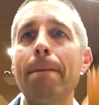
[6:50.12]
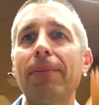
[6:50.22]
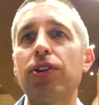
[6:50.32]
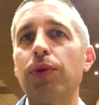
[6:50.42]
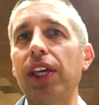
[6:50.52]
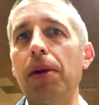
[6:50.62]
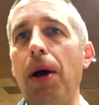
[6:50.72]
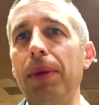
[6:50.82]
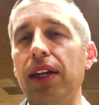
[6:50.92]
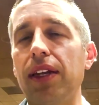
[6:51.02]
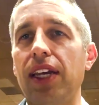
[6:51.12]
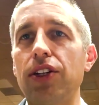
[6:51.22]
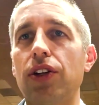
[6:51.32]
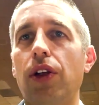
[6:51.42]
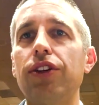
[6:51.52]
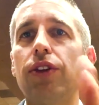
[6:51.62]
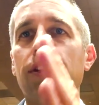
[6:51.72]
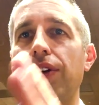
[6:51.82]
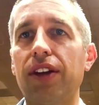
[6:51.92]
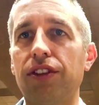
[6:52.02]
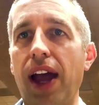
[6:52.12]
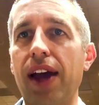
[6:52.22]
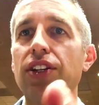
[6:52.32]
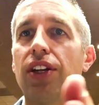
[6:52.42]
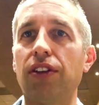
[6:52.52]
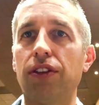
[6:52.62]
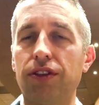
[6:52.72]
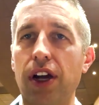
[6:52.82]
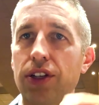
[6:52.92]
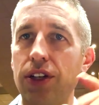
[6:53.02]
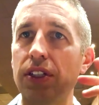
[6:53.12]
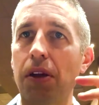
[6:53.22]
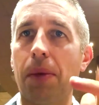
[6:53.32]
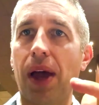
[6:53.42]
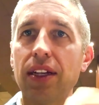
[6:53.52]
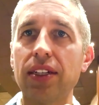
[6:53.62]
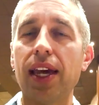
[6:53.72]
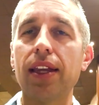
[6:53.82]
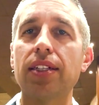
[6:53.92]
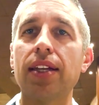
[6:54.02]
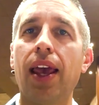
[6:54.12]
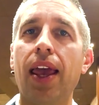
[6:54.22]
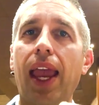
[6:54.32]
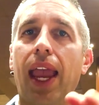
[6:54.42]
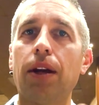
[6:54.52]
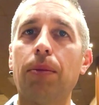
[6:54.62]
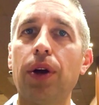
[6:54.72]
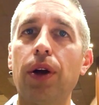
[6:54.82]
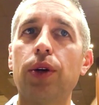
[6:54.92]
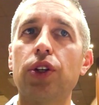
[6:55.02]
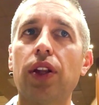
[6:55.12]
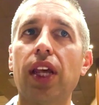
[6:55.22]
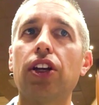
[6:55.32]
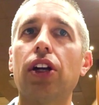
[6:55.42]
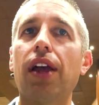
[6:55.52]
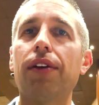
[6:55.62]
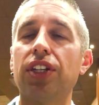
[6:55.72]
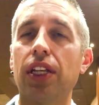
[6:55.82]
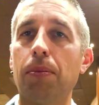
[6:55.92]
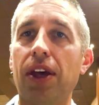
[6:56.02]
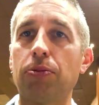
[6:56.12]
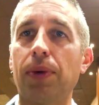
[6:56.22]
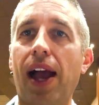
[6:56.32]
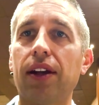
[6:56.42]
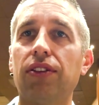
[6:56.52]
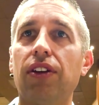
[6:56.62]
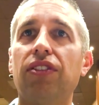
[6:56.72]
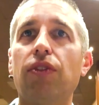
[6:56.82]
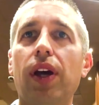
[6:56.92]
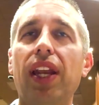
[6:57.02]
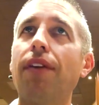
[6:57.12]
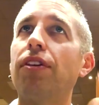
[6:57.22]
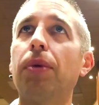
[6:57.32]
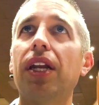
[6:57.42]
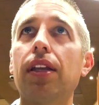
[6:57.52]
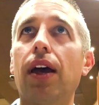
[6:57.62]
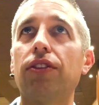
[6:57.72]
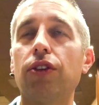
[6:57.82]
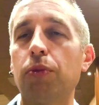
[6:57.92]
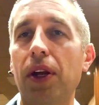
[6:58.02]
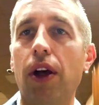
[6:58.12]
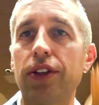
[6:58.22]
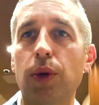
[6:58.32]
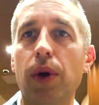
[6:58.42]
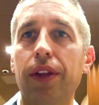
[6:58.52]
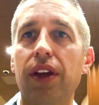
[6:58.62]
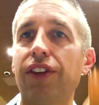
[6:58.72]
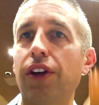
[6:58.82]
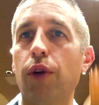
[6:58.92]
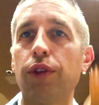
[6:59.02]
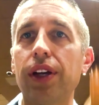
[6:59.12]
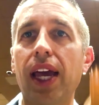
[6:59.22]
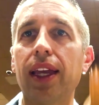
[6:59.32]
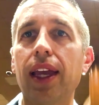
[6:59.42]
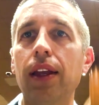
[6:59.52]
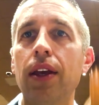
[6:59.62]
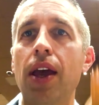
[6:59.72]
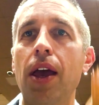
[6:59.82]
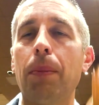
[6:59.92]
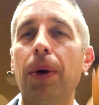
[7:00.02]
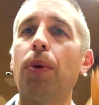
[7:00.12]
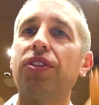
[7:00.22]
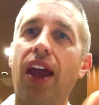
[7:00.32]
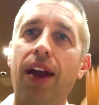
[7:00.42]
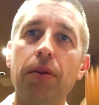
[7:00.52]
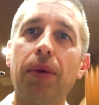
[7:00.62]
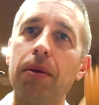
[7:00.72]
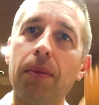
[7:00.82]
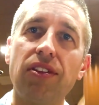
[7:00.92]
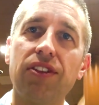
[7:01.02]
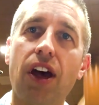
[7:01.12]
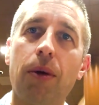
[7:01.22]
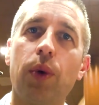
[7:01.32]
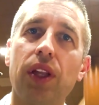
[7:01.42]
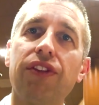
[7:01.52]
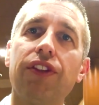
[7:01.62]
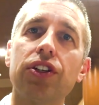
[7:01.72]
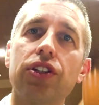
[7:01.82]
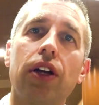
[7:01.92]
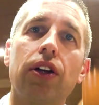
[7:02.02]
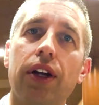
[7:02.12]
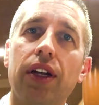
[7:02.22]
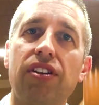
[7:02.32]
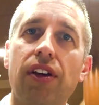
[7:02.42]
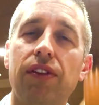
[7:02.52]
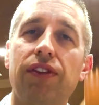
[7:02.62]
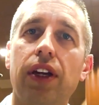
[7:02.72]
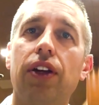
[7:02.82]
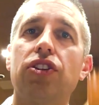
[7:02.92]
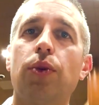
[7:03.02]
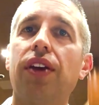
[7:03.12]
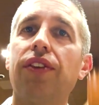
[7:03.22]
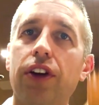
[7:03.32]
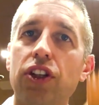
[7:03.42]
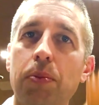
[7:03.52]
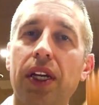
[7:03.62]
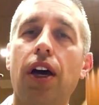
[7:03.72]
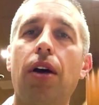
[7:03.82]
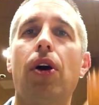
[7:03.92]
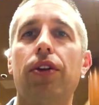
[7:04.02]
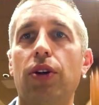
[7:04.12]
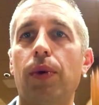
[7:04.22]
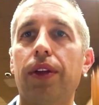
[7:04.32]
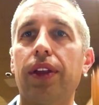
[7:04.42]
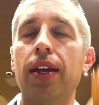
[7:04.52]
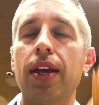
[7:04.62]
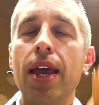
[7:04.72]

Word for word: It's really about being intentional and using the right strategies and structures and mindsets and approach so that you're leveraging the best practices of what everybody does who's been ultra wealthy for over a decade. But almost everybody messes up when they first start earning seven figures or when they first become ultra wealthy.